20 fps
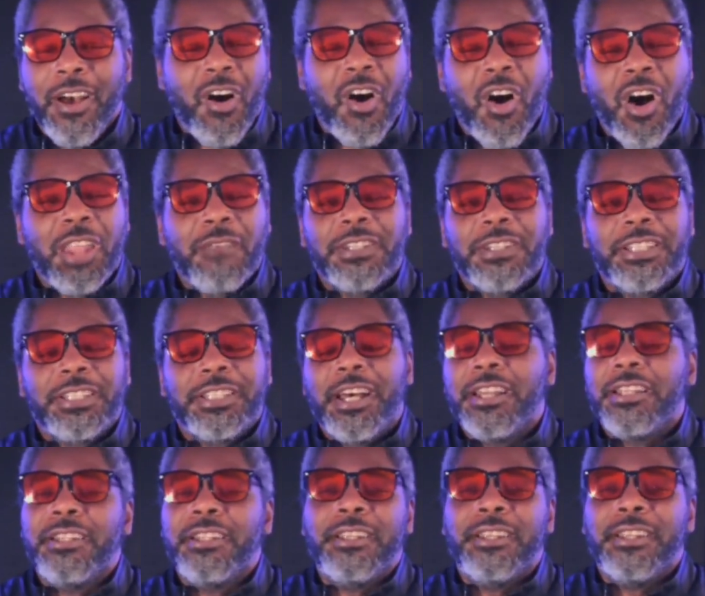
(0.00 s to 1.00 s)
All of a
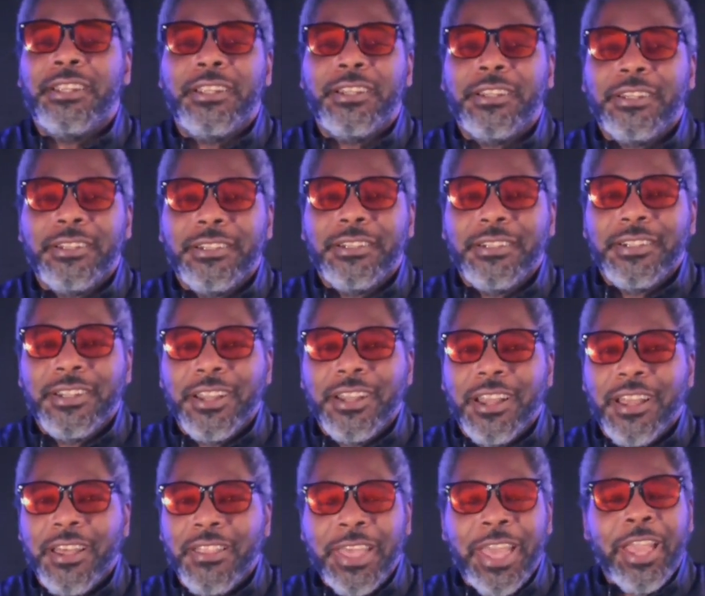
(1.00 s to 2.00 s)
sudden,
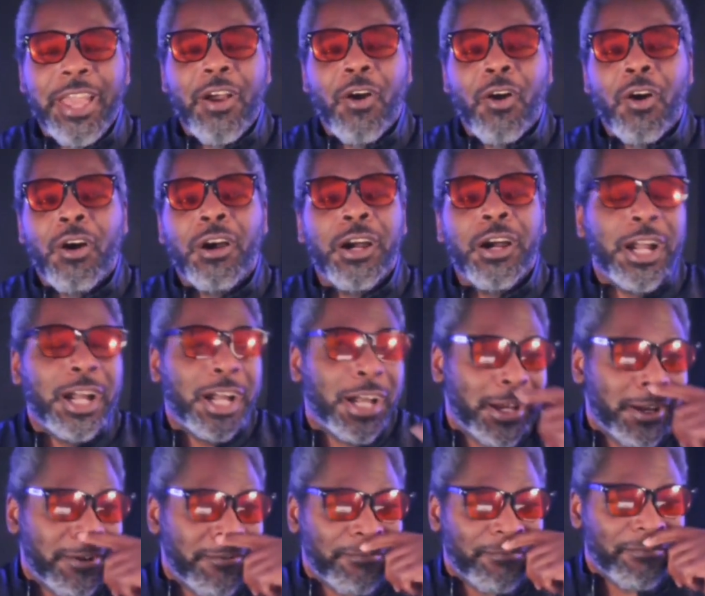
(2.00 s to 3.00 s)
they
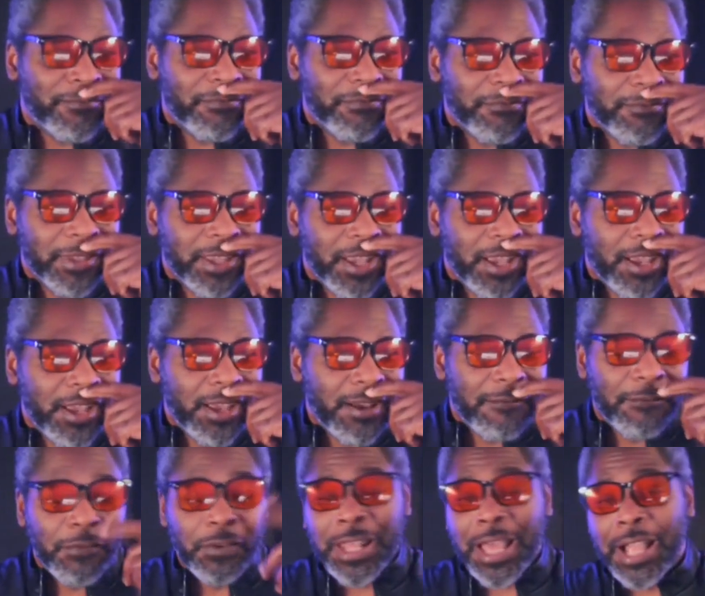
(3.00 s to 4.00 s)
are,
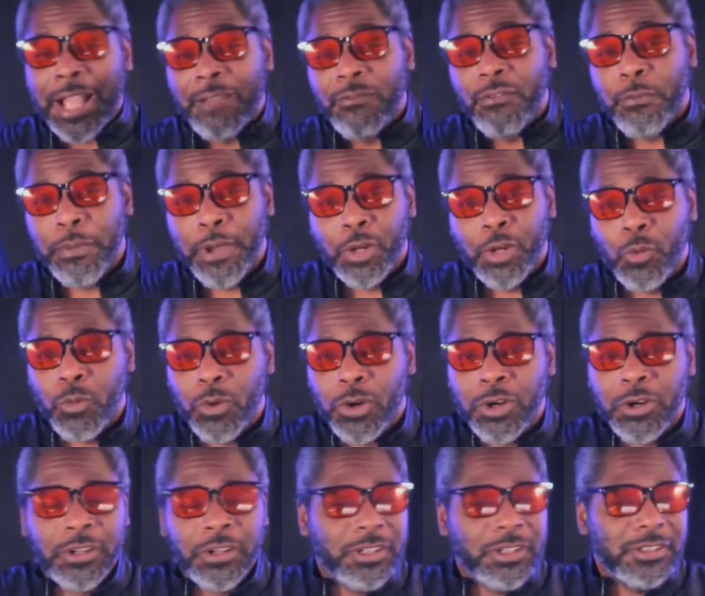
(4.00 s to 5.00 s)
for lack of a better
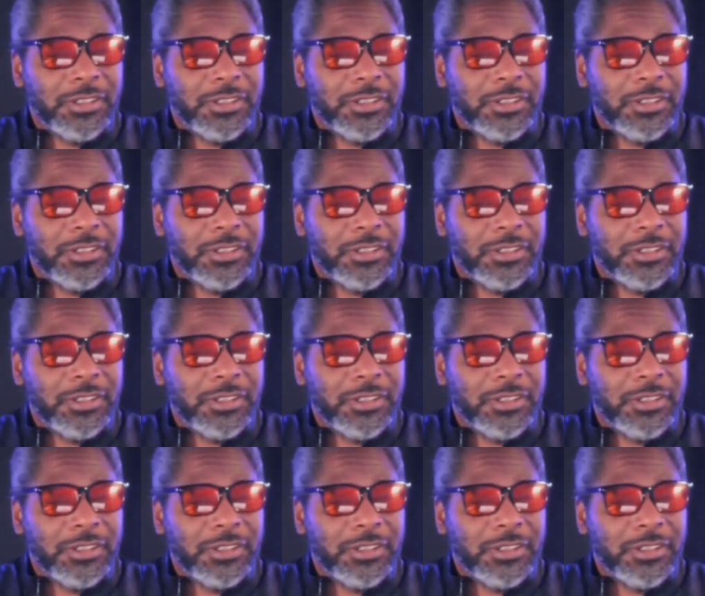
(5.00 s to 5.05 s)
word,